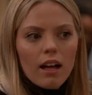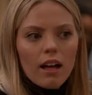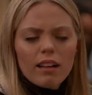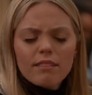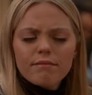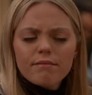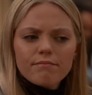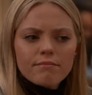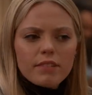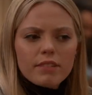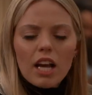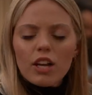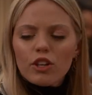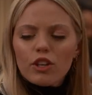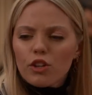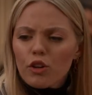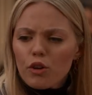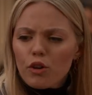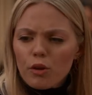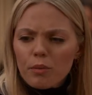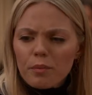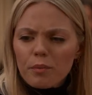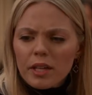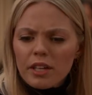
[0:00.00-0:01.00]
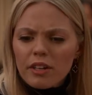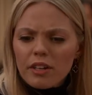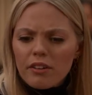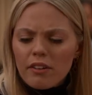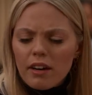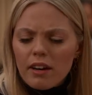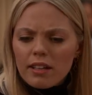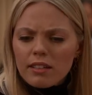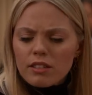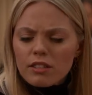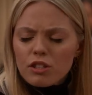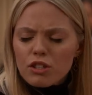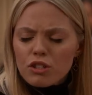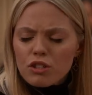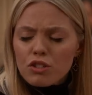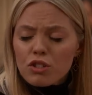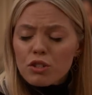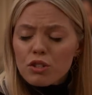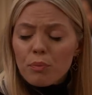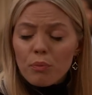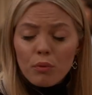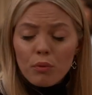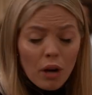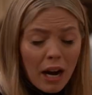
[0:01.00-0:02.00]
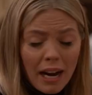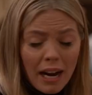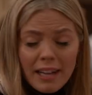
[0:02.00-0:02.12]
which means that Leighton cannot inform